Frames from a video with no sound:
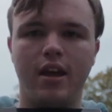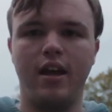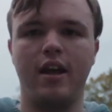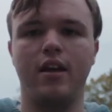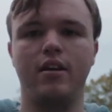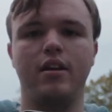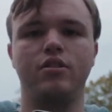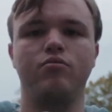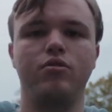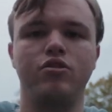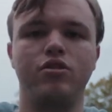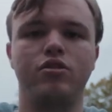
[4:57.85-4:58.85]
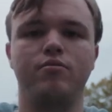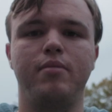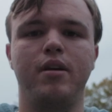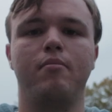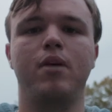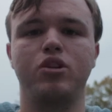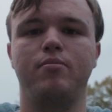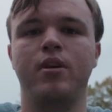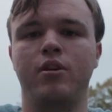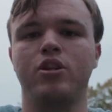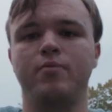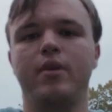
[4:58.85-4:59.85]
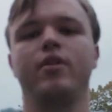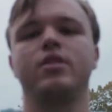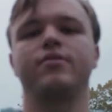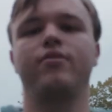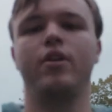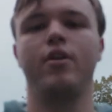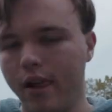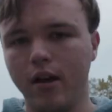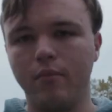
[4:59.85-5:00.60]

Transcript: and it would just be a much better experience for you.